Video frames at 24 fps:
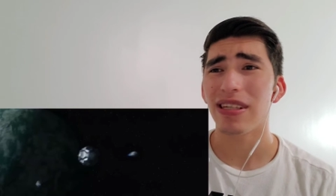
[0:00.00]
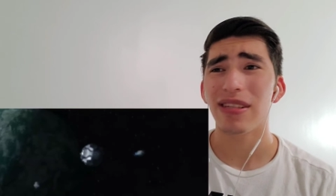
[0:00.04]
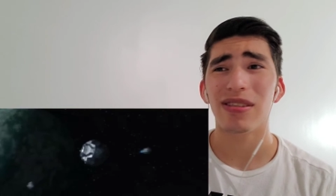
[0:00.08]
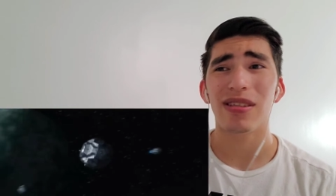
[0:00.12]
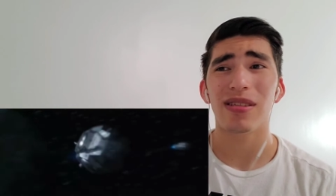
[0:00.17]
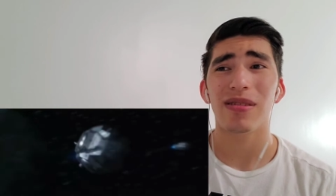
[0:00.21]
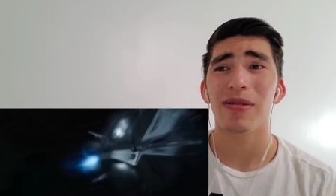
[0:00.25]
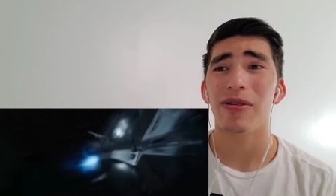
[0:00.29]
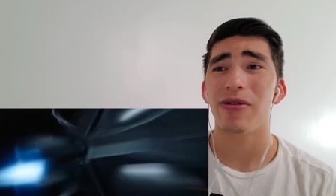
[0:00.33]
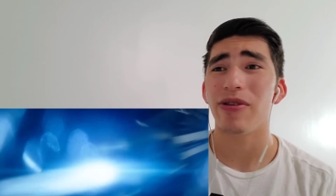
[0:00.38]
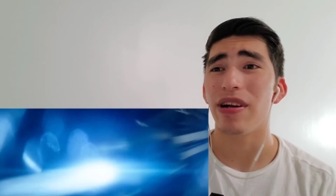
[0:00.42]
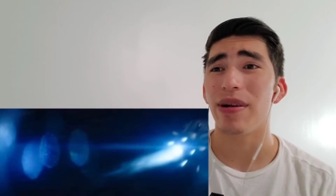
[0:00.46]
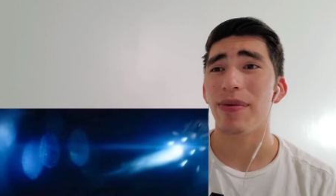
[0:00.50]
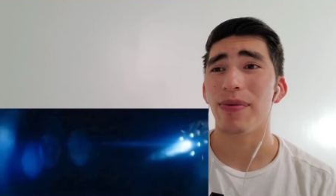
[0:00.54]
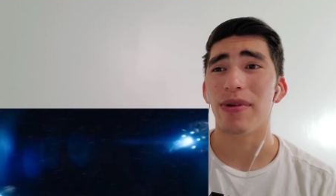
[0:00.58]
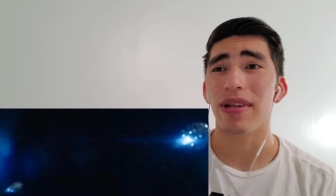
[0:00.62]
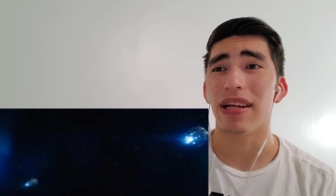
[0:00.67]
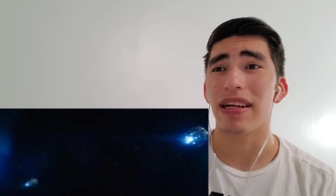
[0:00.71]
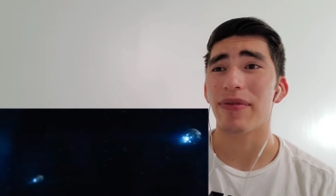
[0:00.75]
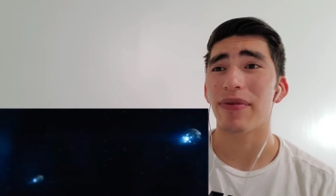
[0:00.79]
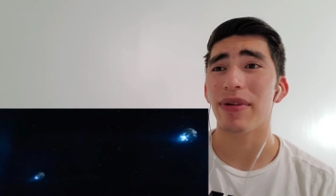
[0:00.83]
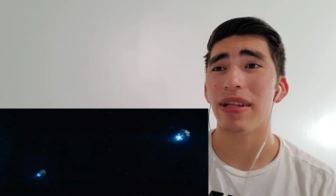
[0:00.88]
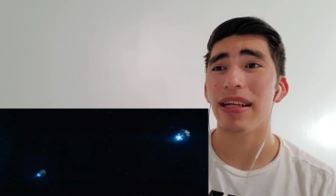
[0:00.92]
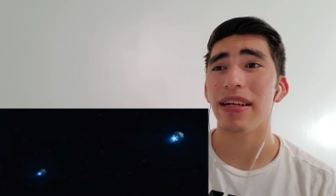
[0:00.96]
sounds
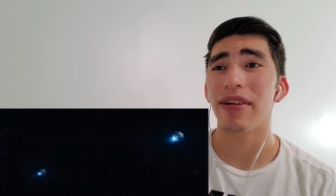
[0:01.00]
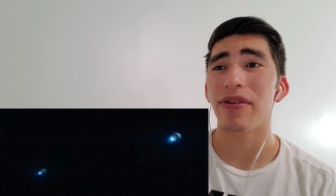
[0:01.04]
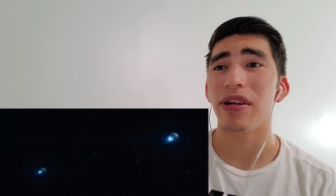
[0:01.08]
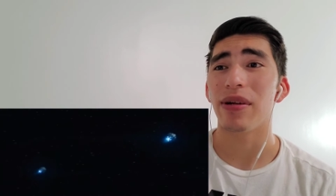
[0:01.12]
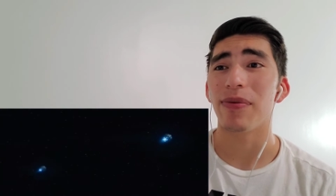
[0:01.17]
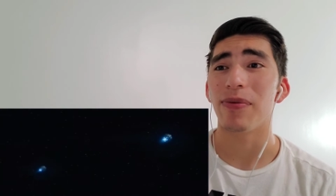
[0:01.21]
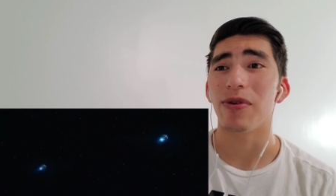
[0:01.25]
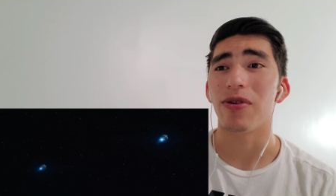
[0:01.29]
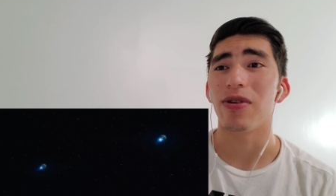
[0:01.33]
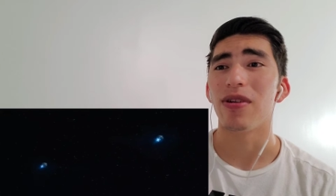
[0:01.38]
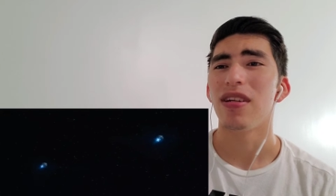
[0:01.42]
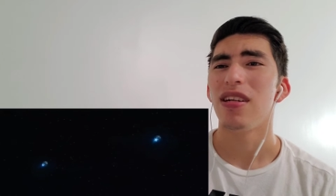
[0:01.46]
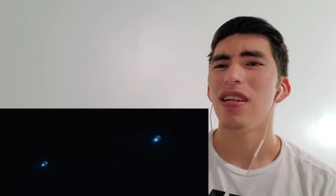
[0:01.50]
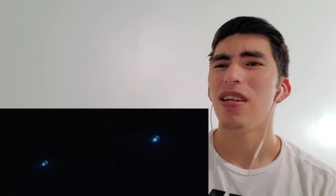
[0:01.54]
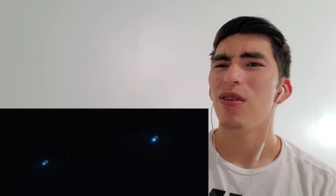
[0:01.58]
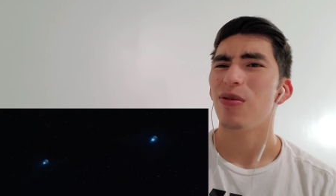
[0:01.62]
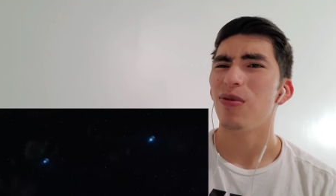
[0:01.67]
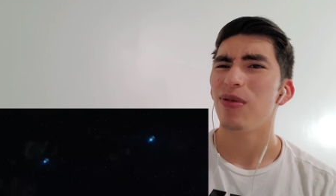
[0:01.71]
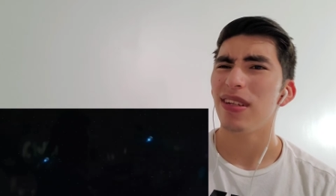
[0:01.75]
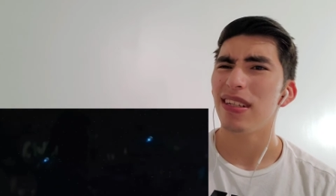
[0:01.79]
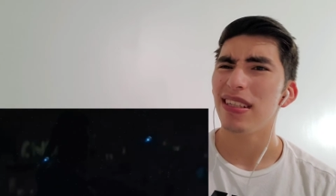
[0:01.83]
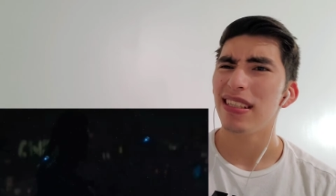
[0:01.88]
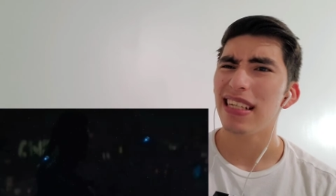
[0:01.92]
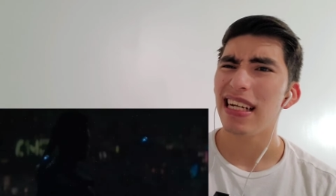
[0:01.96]
incredible. Maybe you've
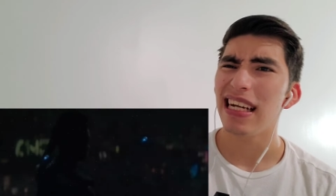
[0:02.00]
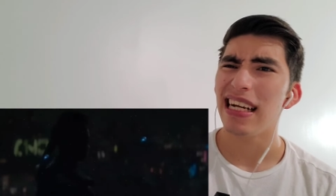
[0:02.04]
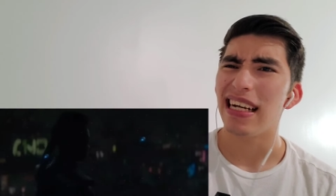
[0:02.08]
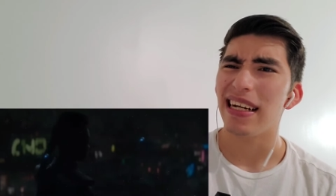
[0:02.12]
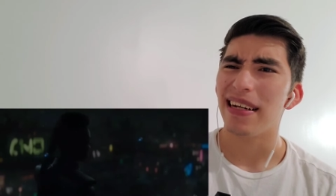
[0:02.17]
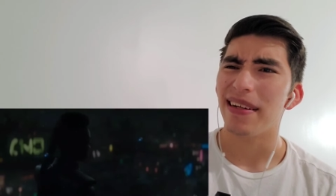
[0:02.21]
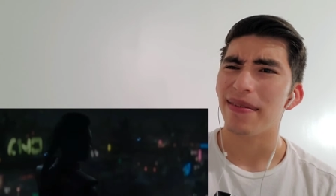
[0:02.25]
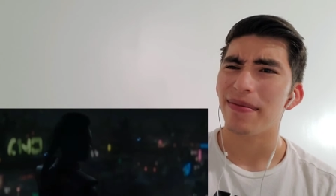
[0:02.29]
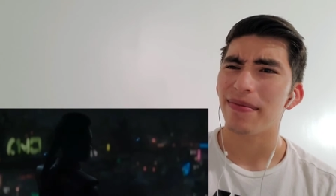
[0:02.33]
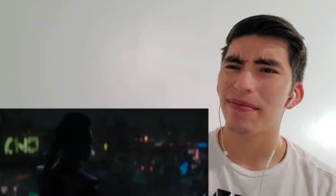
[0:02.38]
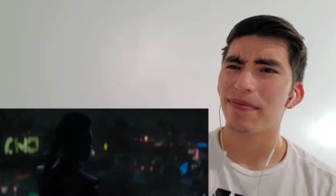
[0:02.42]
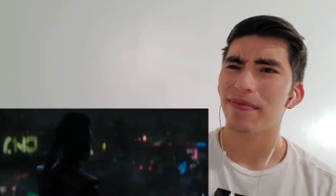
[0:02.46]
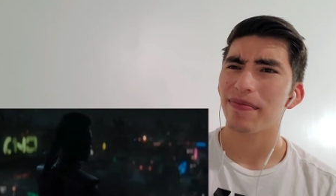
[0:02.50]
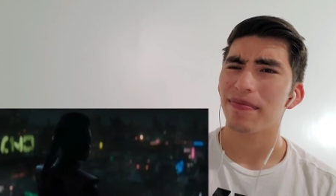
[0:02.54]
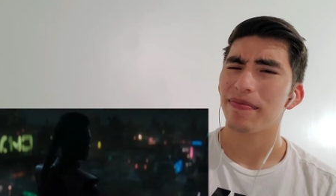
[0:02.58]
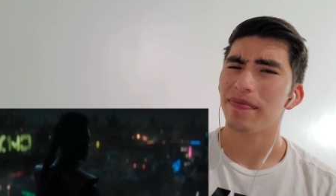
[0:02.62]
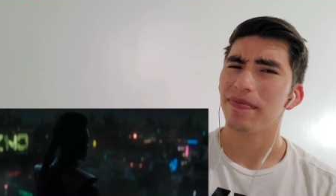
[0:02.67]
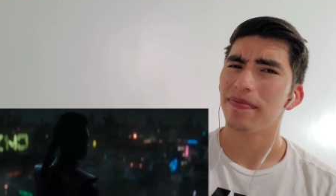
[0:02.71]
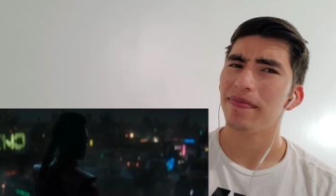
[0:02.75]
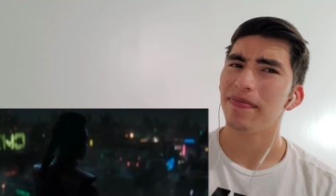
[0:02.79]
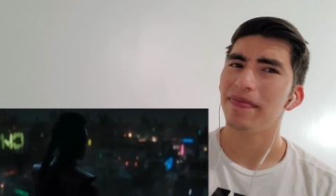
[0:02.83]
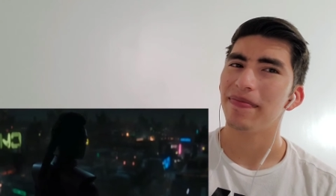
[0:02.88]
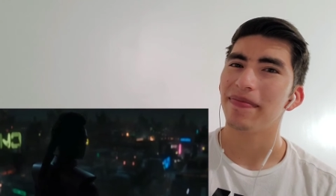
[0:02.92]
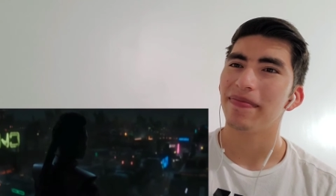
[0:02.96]
been what is that? in the wrong
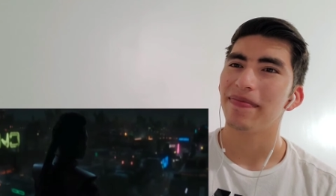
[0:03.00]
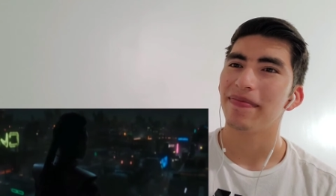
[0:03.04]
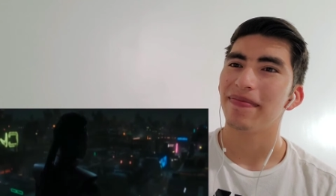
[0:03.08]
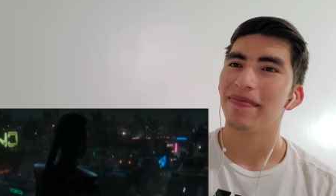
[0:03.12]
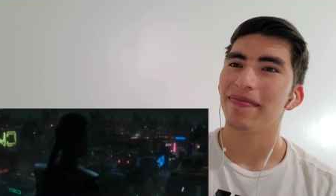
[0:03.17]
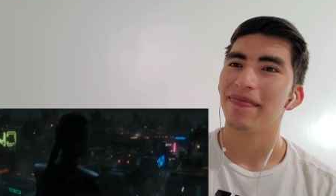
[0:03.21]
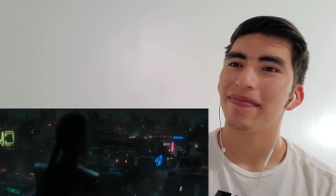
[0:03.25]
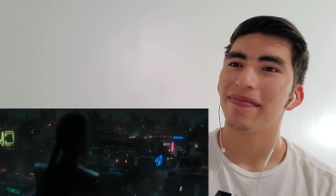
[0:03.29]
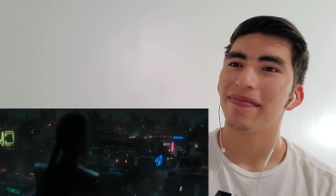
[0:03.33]
places.